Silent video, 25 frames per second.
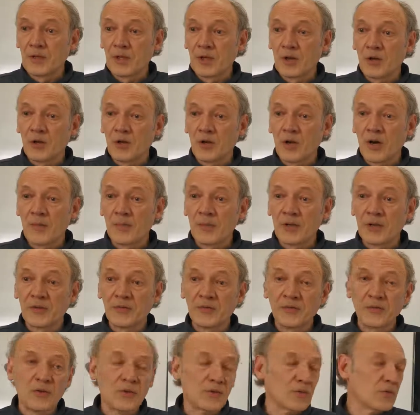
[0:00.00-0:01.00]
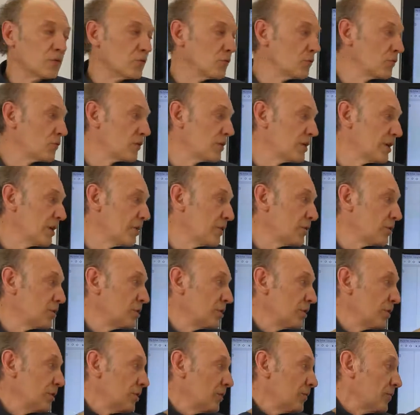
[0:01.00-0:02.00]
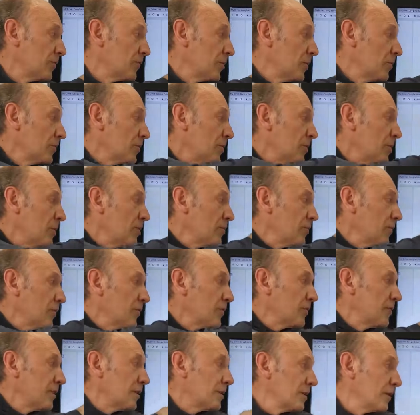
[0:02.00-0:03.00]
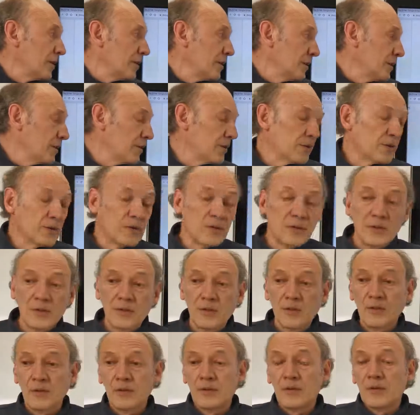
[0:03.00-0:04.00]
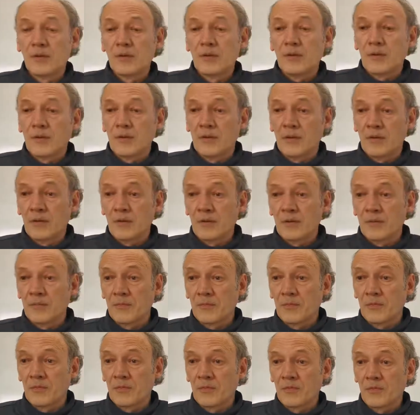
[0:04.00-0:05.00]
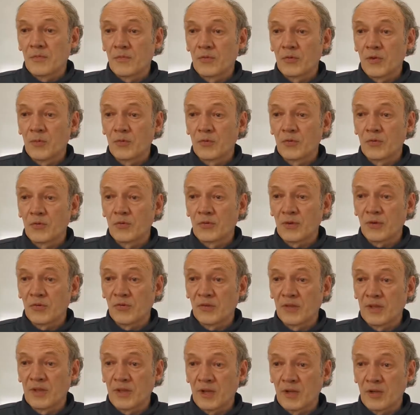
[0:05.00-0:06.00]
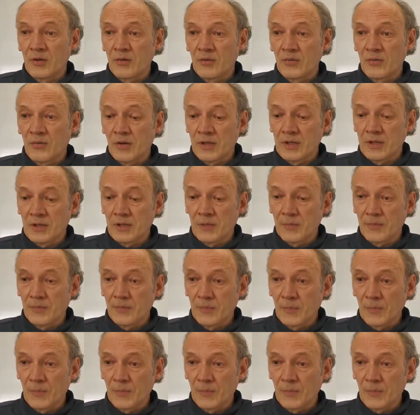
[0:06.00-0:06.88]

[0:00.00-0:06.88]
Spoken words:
economics of nuclear energy, I found an interesting link here from 2009 already.